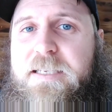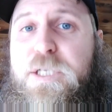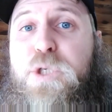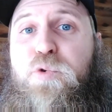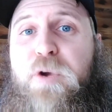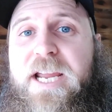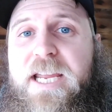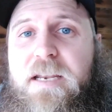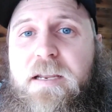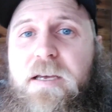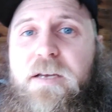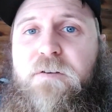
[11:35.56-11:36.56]

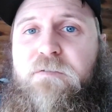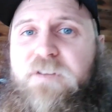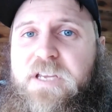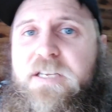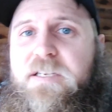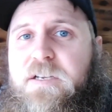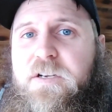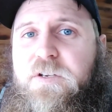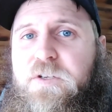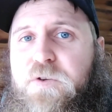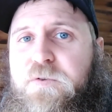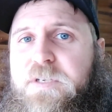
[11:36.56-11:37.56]
strain of yeast that
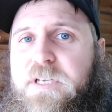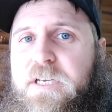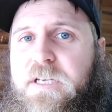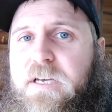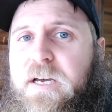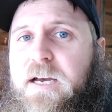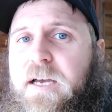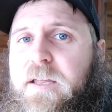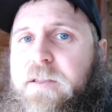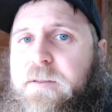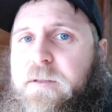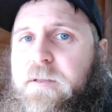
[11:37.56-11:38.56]
you're using,
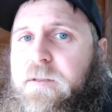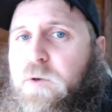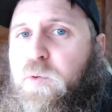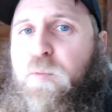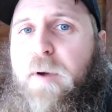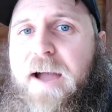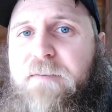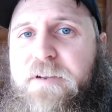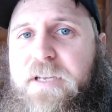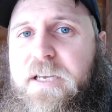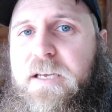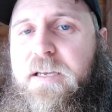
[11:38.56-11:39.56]
the
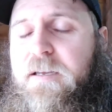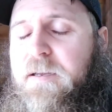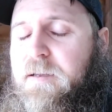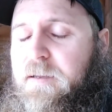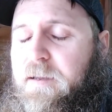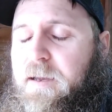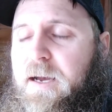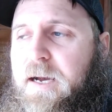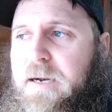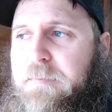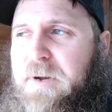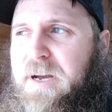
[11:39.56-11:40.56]
gravity,
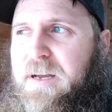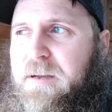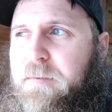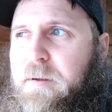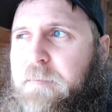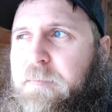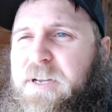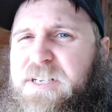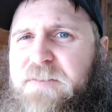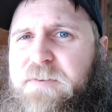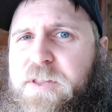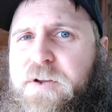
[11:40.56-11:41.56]
a
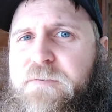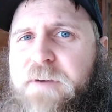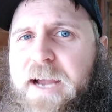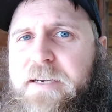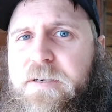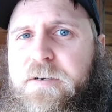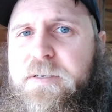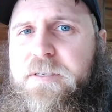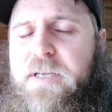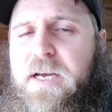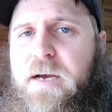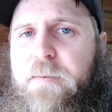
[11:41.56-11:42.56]
bunch of other
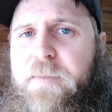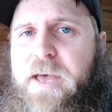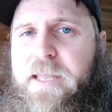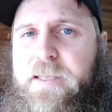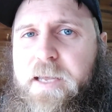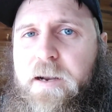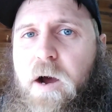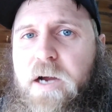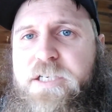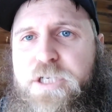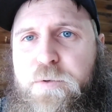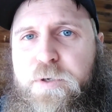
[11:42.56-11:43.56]
factors, that
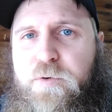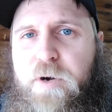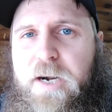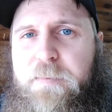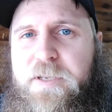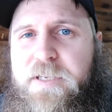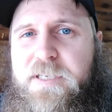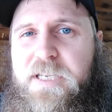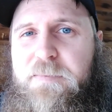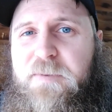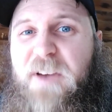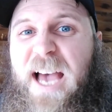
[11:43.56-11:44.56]
oxygen requirement is
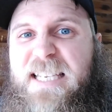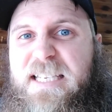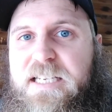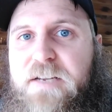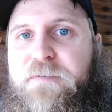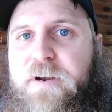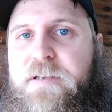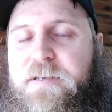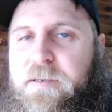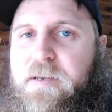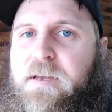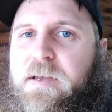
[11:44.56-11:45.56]
going to be vastly different.
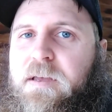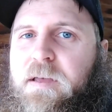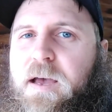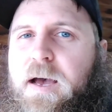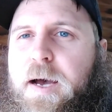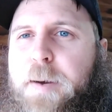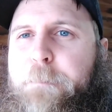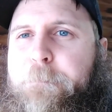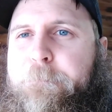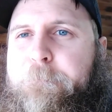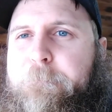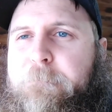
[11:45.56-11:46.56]

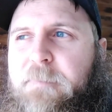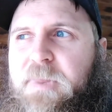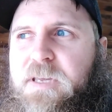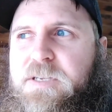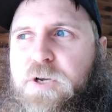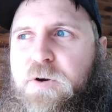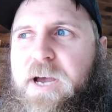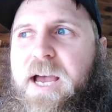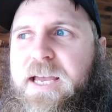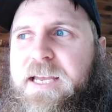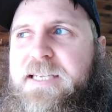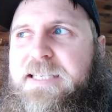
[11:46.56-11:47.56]
So
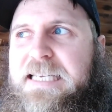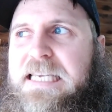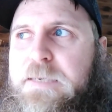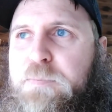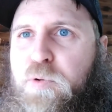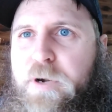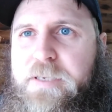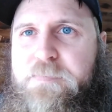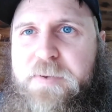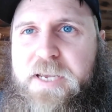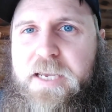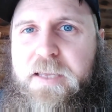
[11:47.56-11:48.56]
I guess the key
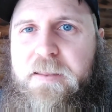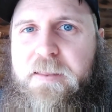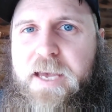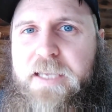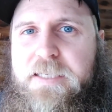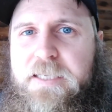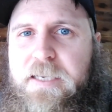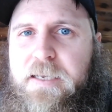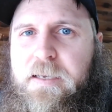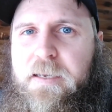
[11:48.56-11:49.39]
point being that